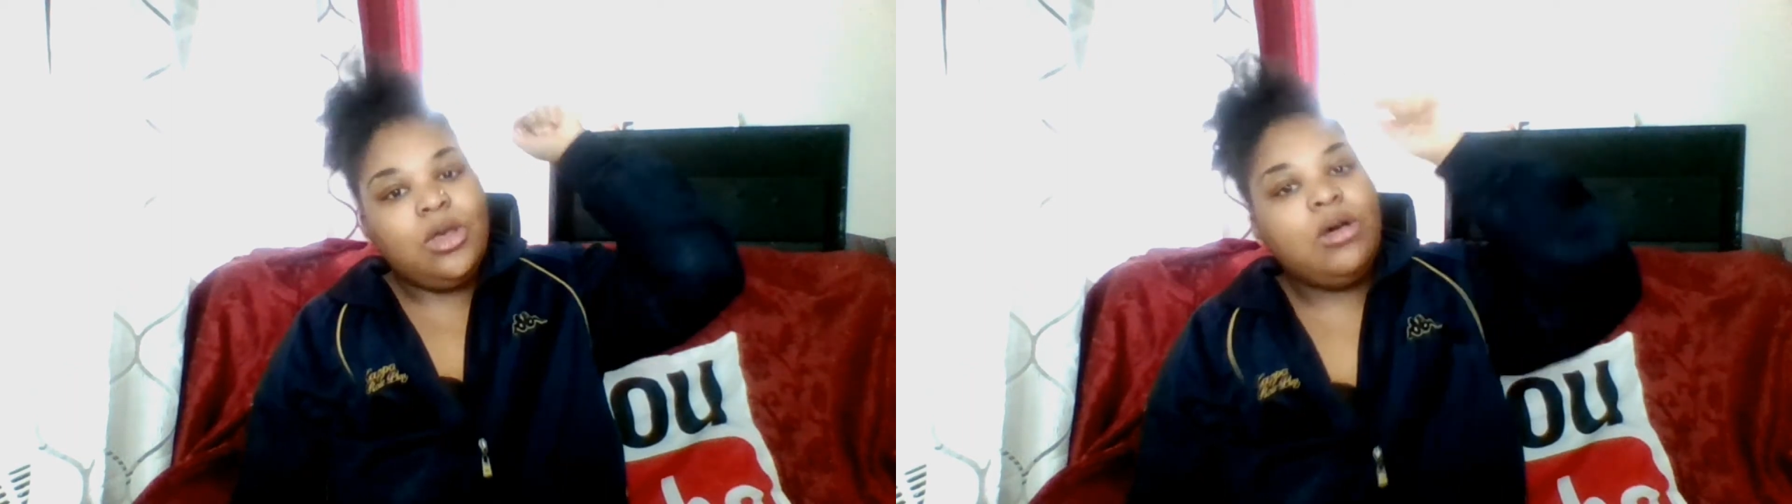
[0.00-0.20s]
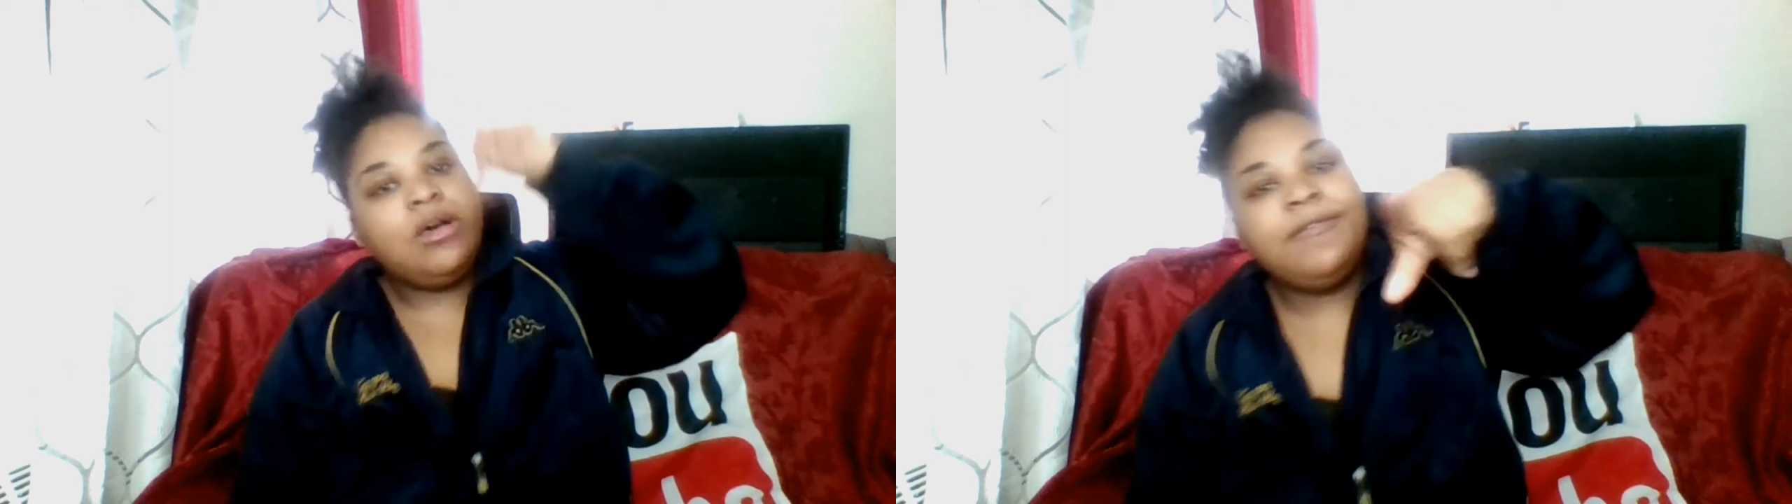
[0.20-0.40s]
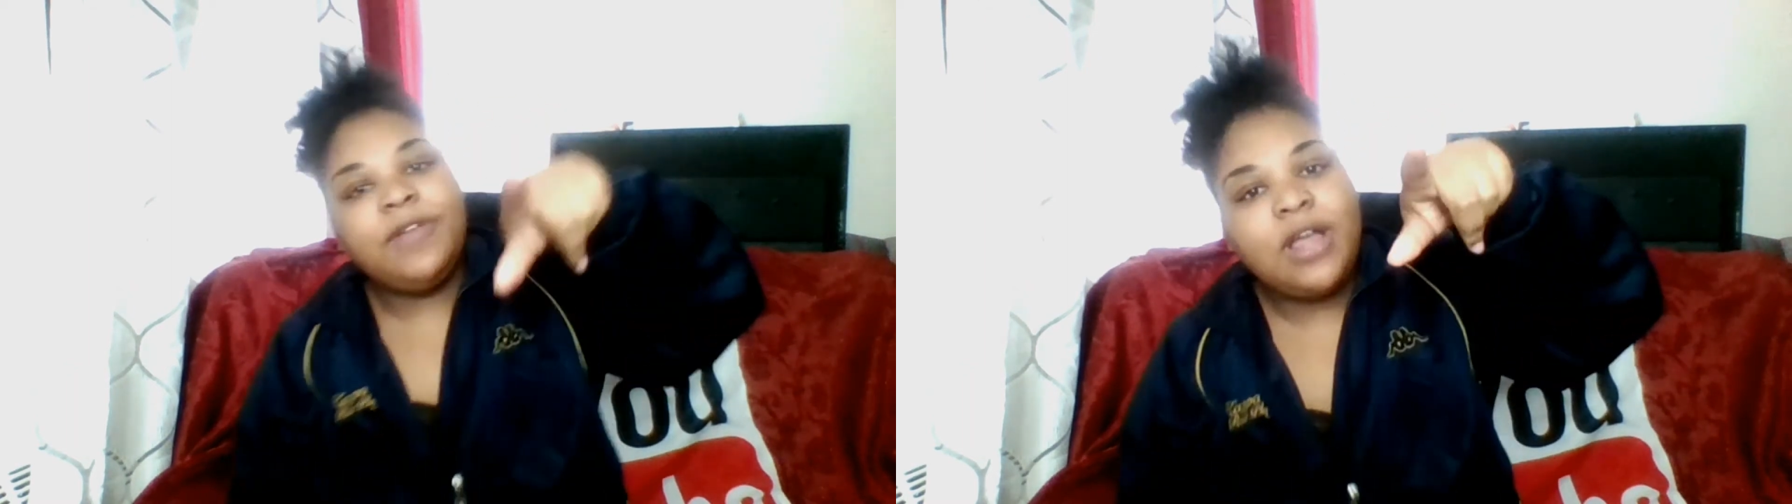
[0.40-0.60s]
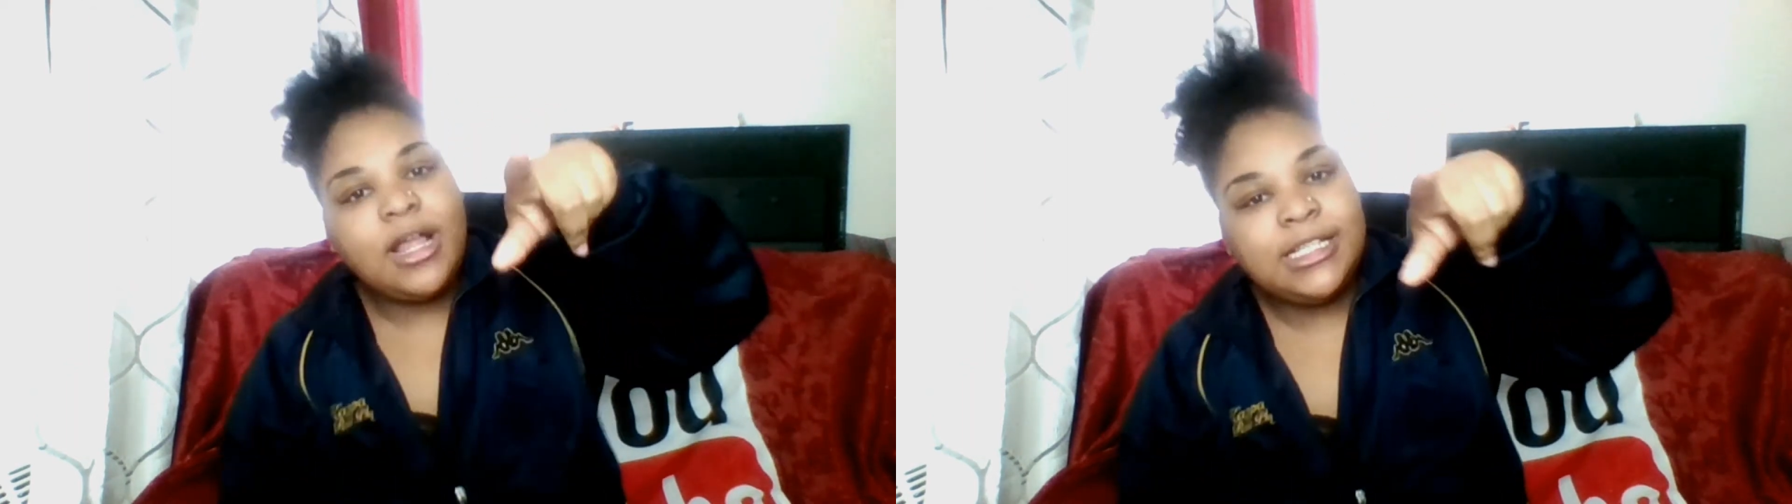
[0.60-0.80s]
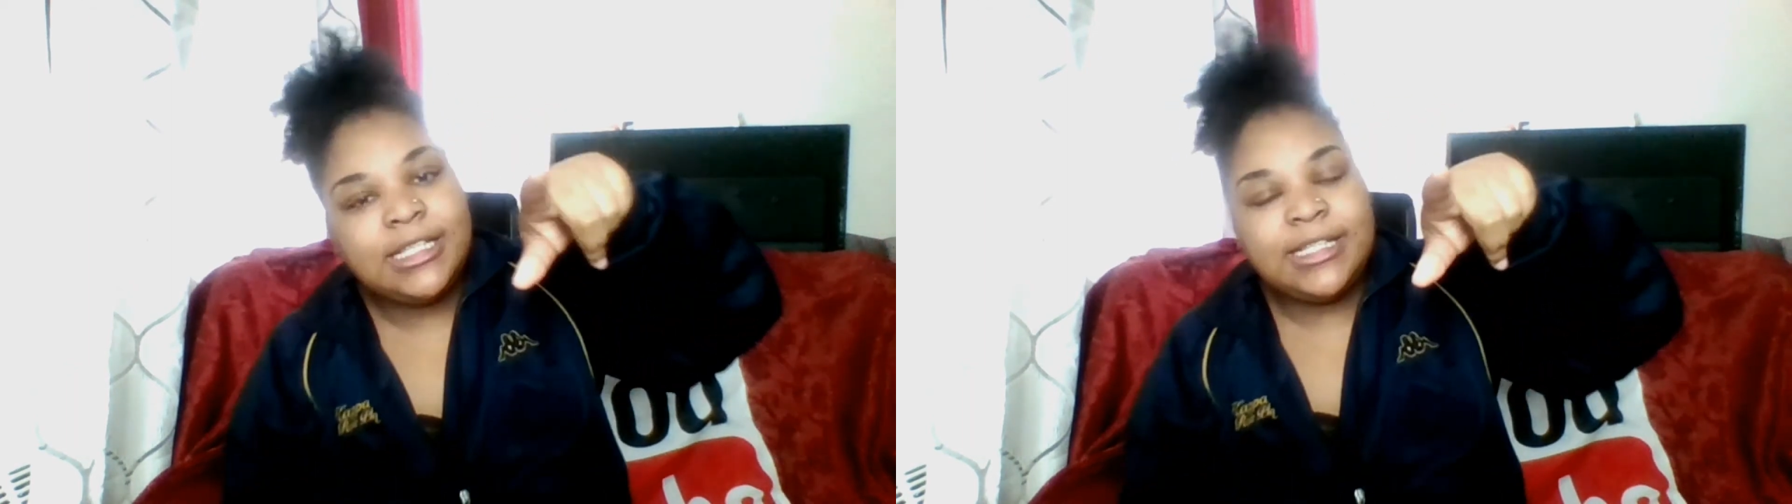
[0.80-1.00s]
I
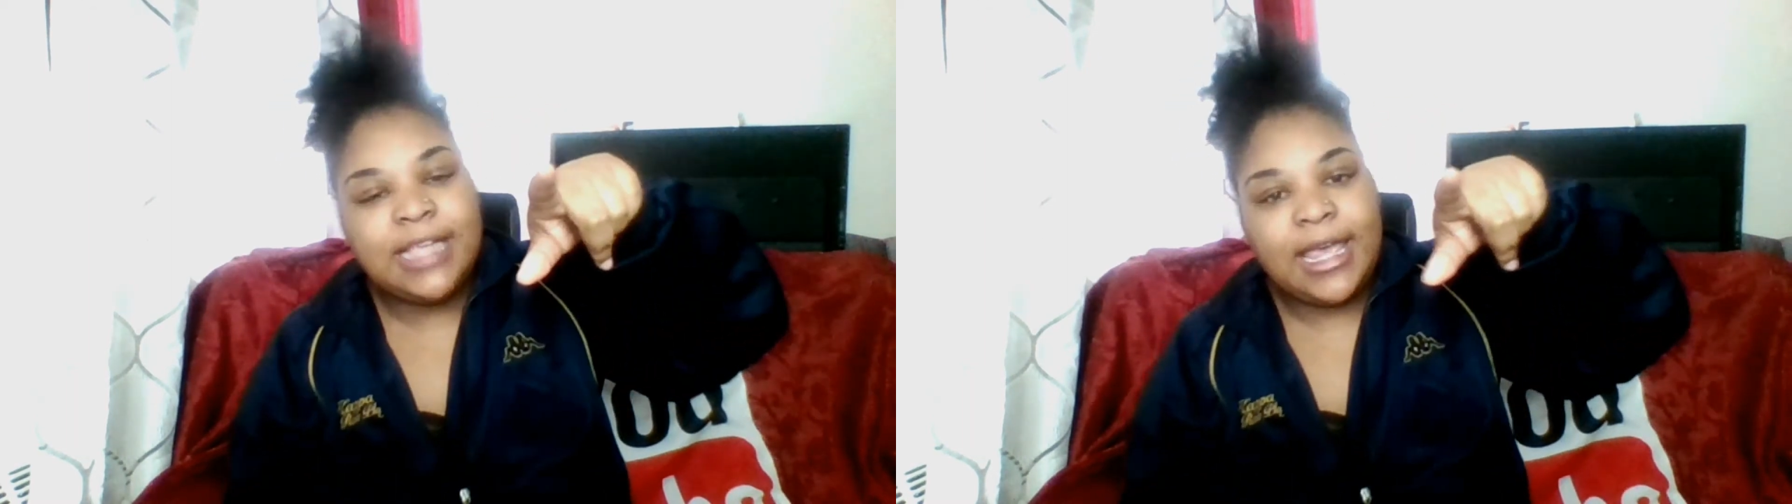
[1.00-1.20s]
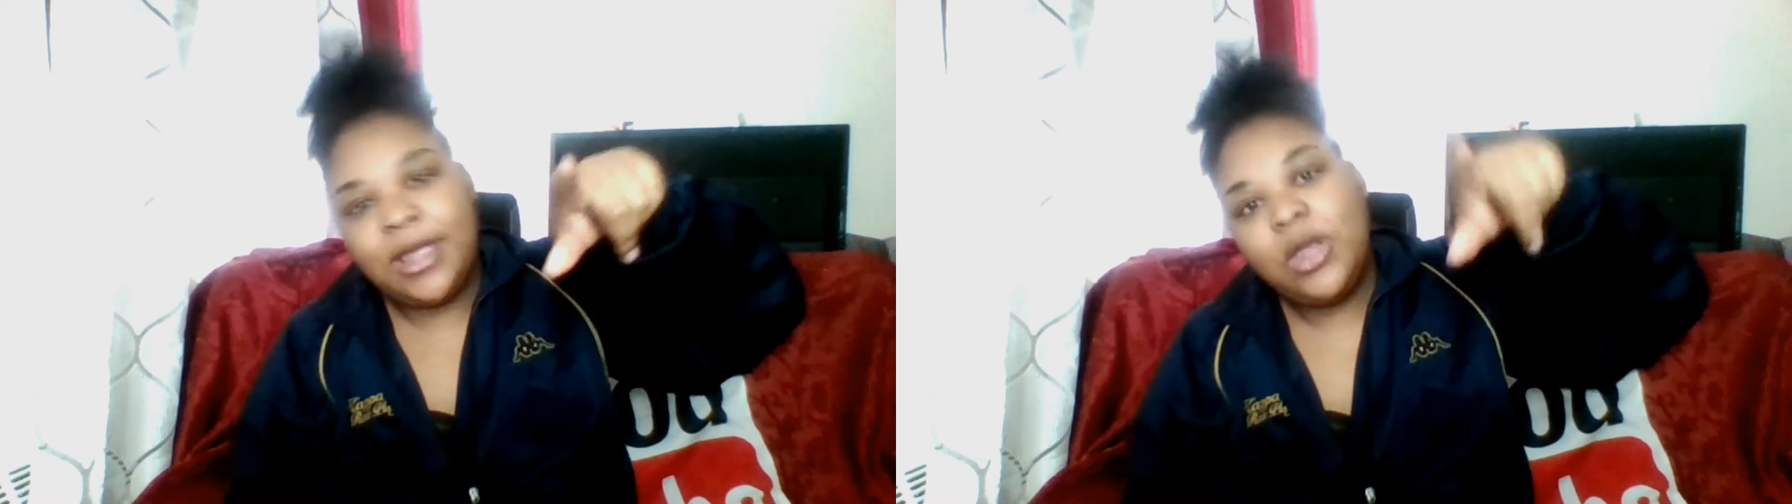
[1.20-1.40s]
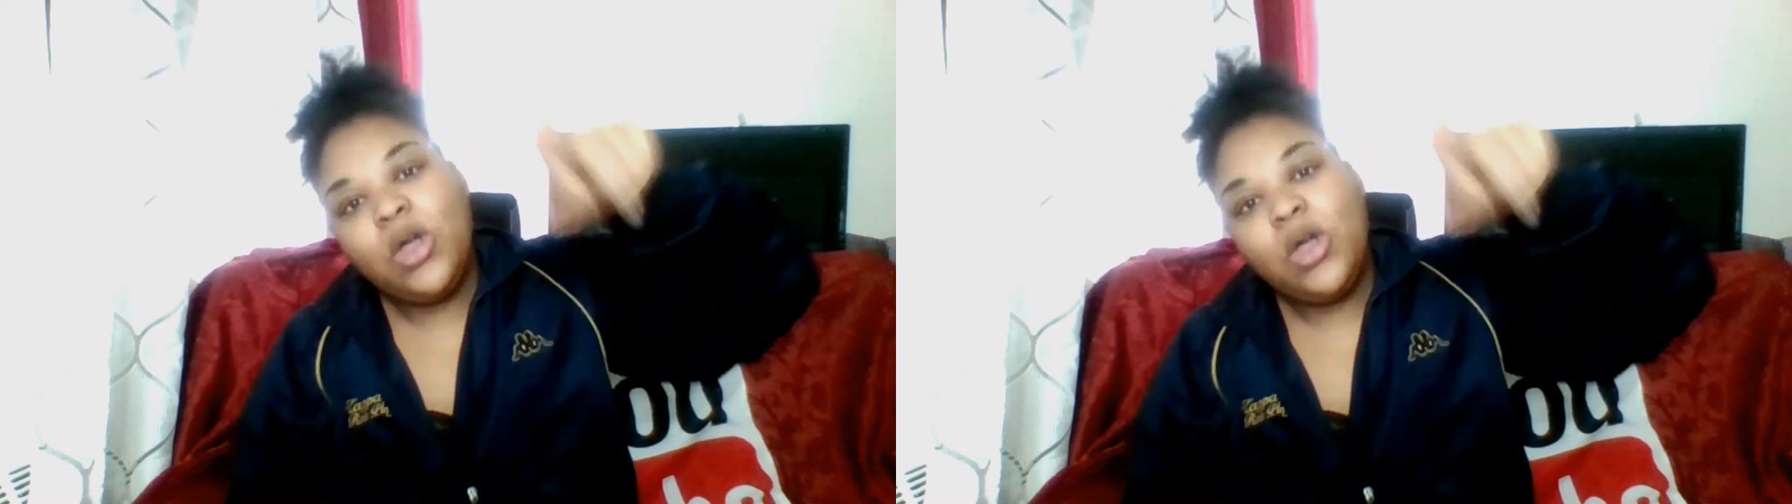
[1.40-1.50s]
forgot to say,